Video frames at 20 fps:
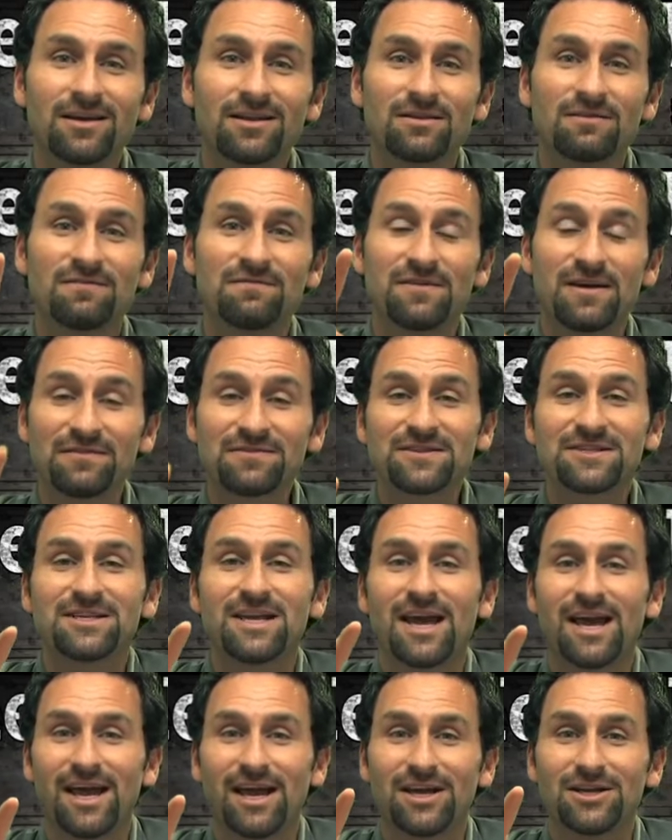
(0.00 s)
The fifth
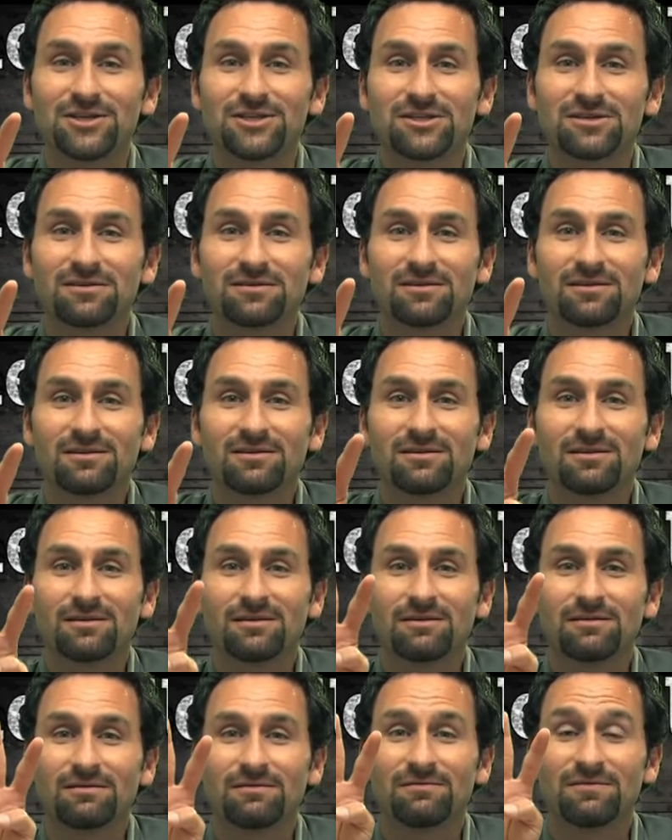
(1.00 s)
stage
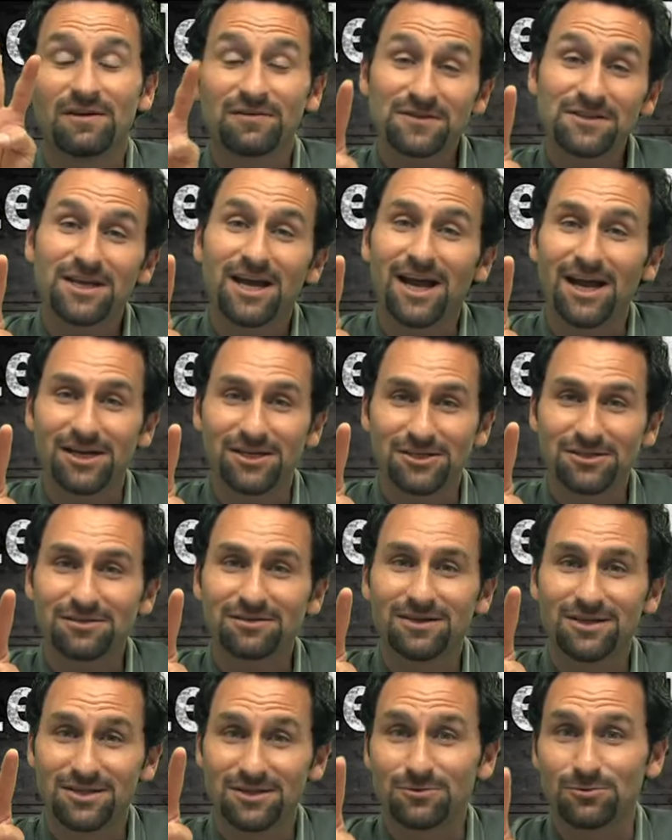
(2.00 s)

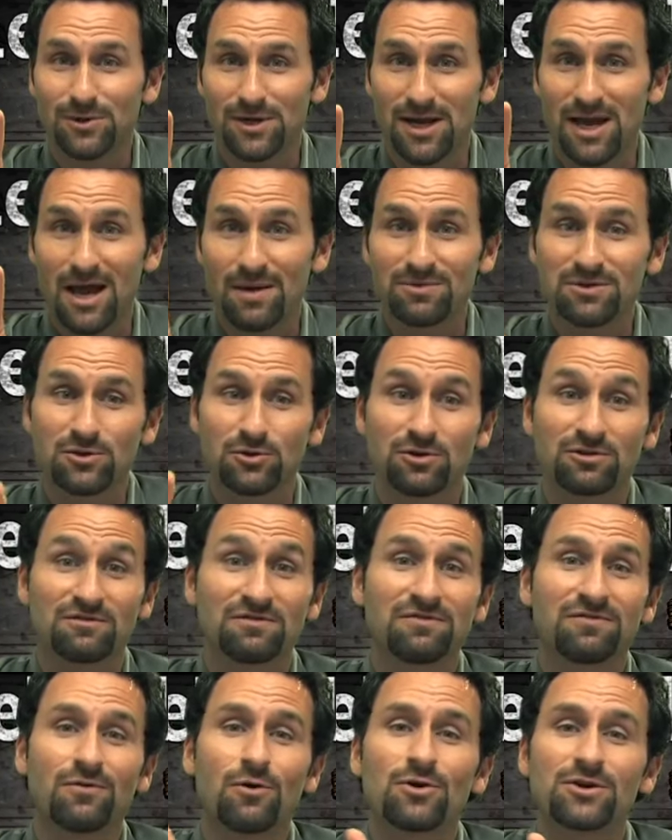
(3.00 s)
is the rehab. So there's
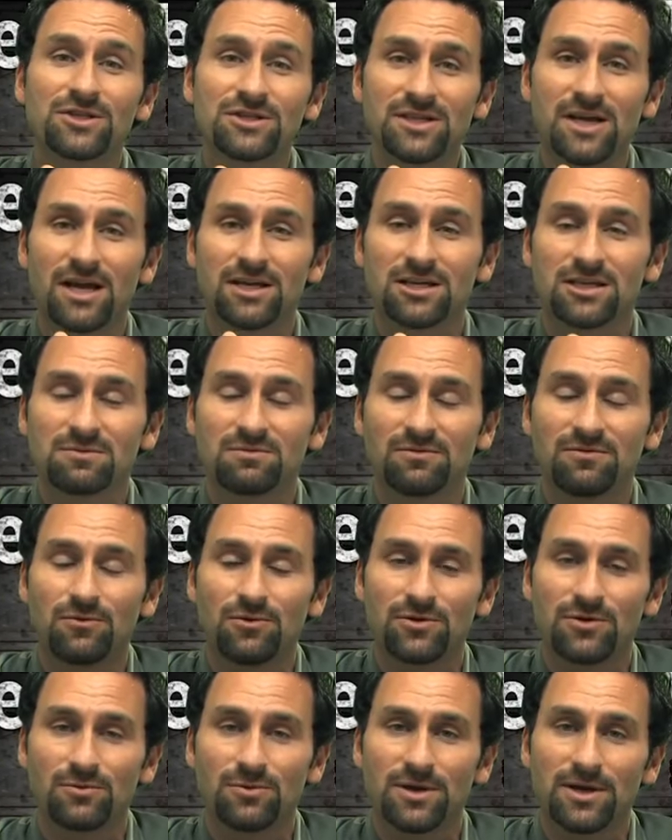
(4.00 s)
4 stages
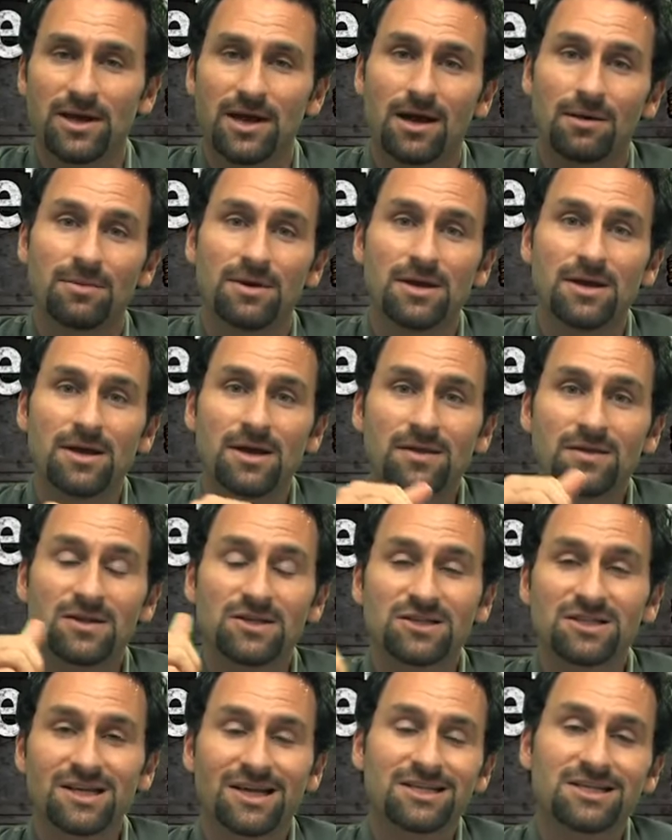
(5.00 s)
before the rehab. The
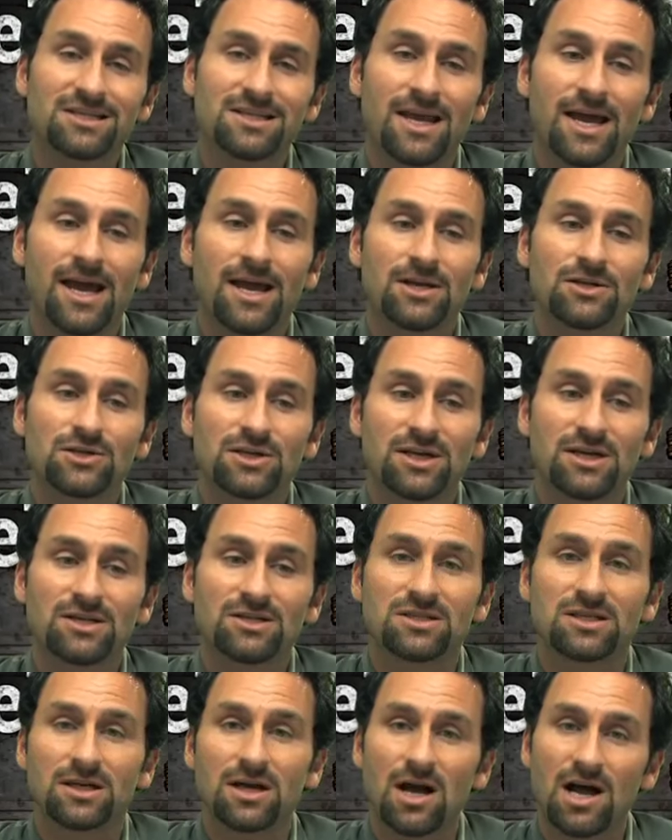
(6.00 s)
6th stage
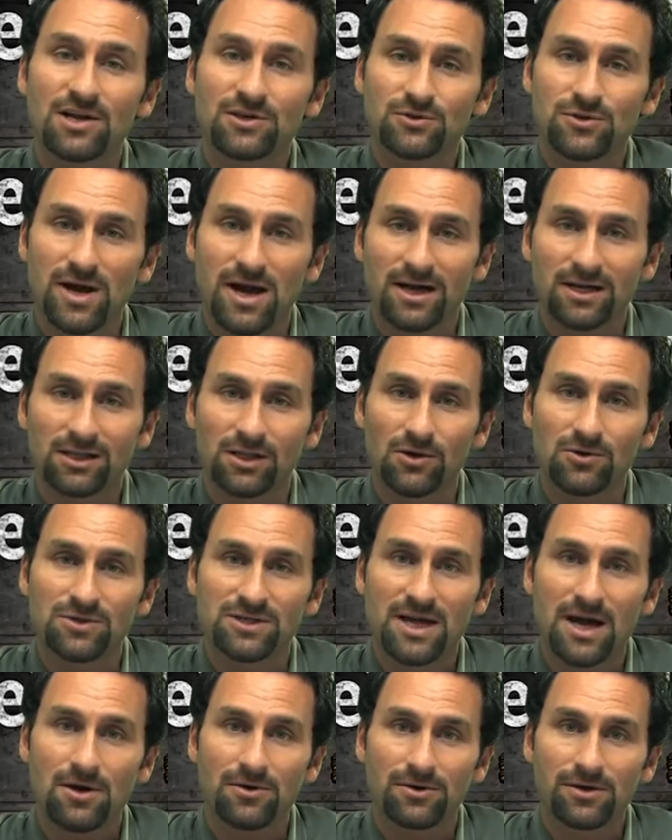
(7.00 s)
is the contract
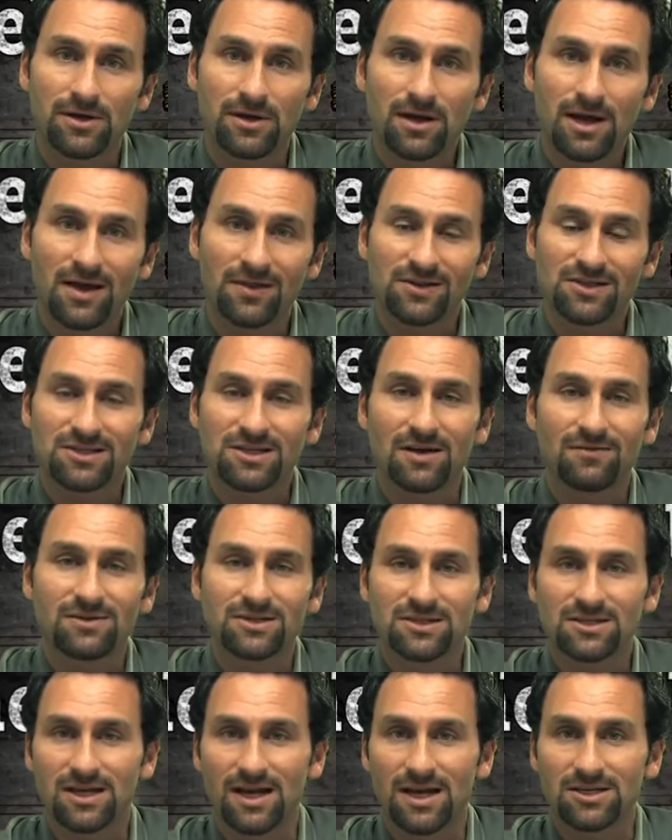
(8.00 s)
closeout, and the
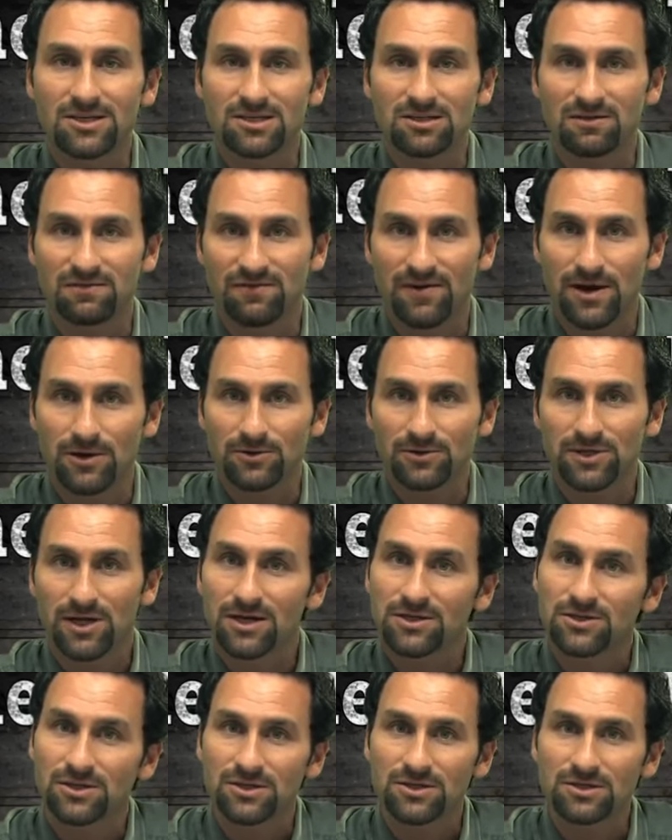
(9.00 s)
7th stage is the final
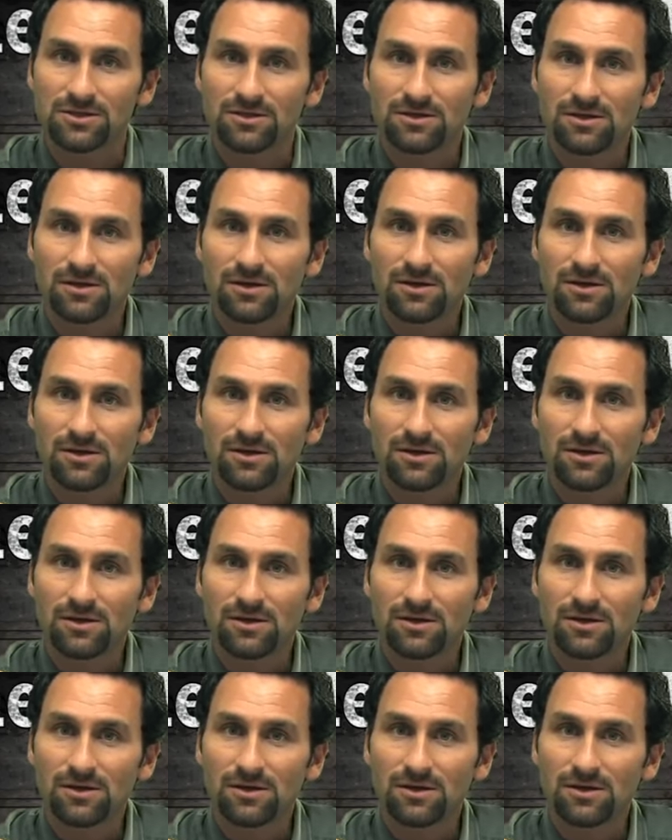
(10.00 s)
touches.